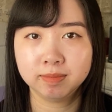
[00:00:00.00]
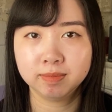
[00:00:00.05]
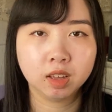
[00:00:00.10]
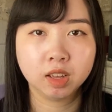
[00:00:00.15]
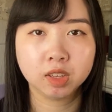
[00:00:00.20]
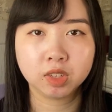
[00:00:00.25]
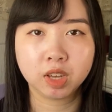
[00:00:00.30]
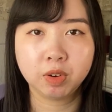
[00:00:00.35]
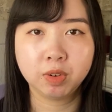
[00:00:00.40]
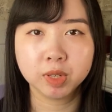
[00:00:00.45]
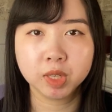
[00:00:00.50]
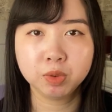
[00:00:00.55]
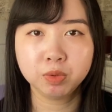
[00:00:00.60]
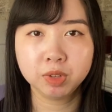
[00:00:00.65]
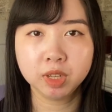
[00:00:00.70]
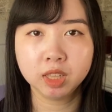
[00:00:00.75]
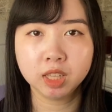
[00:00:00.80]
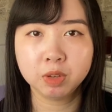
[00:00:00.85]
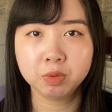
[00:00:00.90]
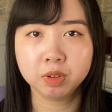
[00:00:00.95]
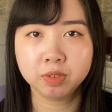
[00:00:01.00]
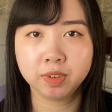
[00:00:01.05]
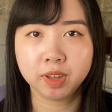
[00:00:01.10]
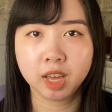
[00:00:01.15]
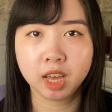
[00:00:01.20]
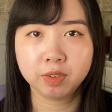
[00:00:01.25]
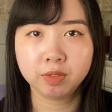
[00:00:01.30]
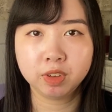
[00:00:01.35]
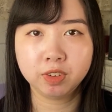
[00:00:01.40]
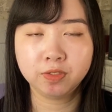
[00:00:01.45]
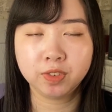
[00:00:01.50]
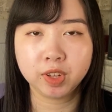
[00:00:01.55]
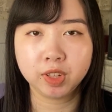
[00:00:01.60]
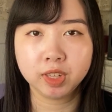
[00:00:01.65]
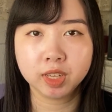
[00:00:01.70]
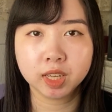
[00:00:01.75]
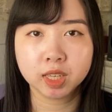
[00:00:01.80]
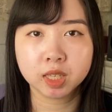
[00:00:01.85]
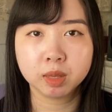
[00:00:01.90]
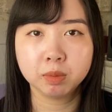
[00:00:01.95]
So I wasn't really left with a heavy
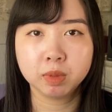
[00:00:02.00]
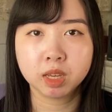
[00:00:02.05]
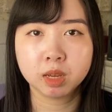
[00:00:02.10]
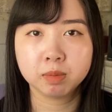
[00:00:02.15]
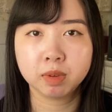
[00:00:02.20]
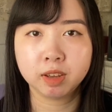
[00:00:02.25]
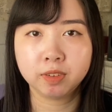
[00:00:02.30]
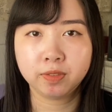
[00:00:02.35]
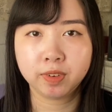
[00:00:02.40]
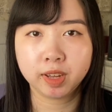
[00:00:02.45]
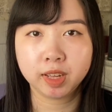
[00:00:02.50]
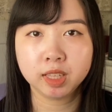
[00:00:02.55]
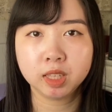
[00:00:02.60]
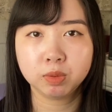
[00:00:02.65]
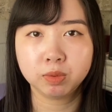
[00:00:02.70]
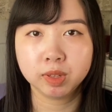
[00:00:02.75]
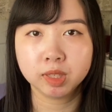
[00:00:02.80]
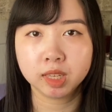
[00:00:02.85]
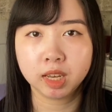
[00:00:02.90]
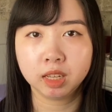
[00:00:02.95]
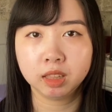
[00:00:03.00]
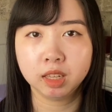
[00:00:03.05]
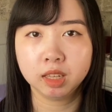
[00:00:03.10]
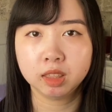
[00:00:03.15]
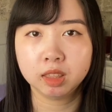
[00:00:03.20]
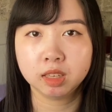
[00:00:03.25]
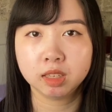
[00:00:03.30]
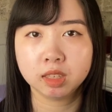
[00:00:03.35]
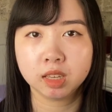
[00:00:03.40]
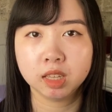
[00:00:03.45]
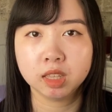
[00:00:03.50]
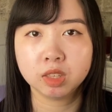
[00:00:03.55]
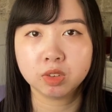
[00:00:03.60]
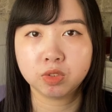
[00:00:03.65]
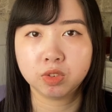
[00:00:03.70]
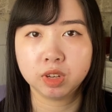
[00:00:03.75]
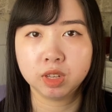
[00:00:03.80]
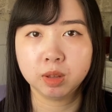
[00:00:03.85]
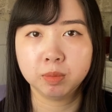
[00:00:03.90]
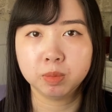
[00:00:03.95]
feeling of something in my face once I let the
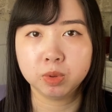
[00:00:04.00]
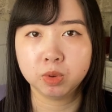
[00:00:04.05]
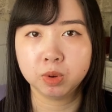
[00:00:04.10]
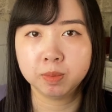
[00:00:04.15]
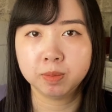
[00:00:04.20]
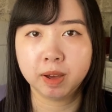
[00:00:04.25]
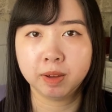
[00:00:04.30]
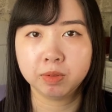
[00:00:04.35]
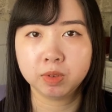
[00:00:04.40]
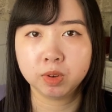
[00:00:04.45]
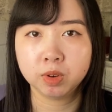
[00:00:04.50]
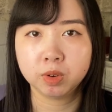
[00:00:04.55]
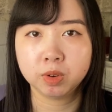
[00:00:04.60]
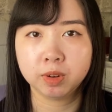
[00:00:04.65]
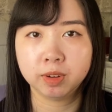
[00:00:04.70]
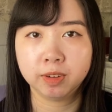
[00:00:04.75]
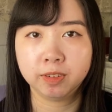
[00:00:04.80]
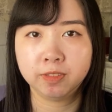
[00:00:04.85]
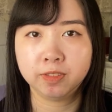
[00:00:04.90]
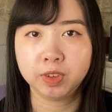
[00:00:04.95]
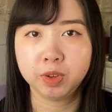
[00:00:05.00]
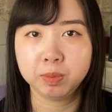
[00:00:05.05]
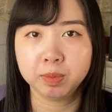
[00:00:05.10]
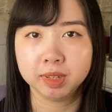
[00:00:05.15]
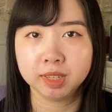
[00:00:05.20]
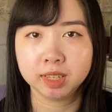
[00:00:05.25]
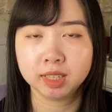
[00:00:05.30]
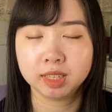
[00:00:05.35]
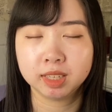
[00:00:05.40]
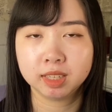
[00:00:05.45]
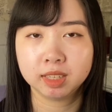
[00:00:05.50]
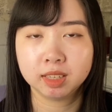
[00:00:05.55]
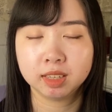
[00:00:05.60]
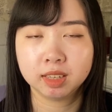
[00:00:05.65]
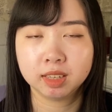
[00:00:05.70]
sunscreen absorb after a few minutes.